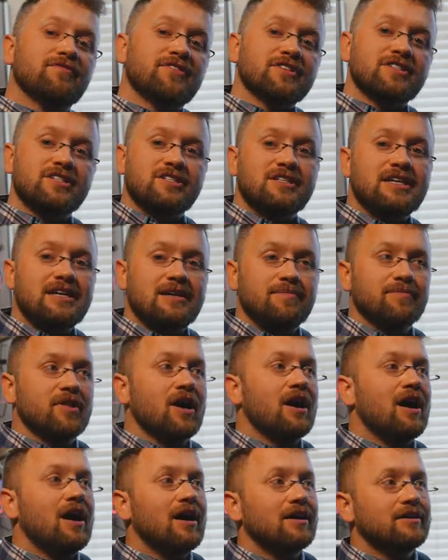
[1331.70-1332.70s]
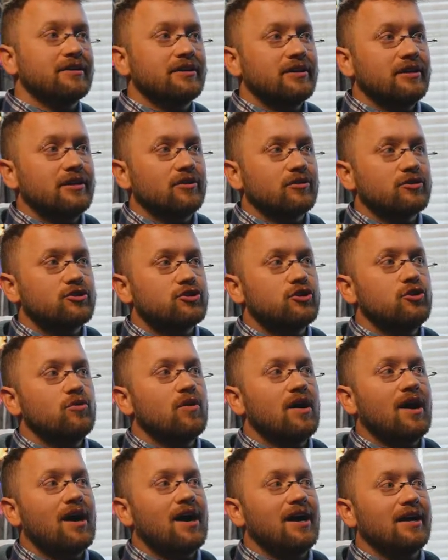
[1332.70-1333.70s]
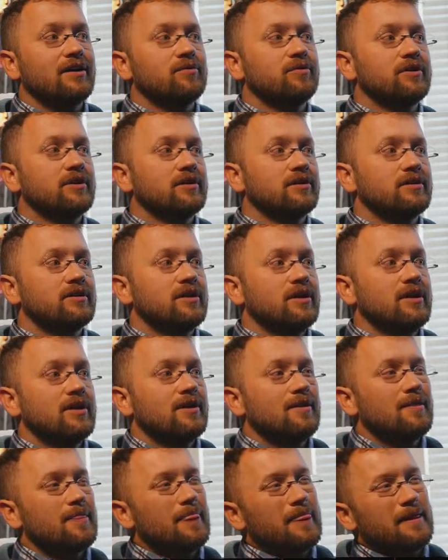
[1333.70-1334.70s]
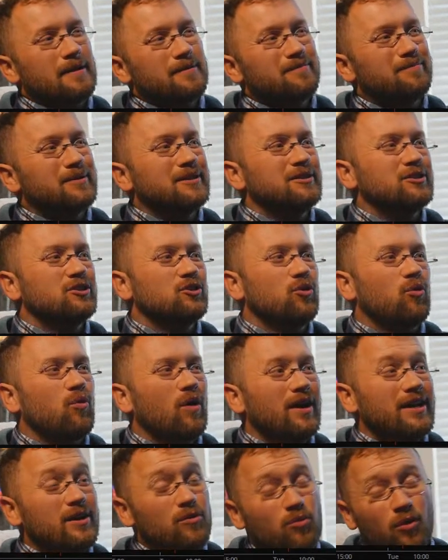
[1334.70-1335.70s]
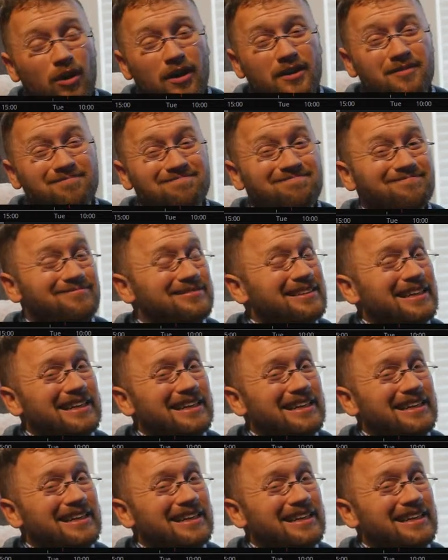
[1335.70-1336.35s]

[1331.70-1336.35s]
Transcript: the steam. The hot, it's too high. But 21,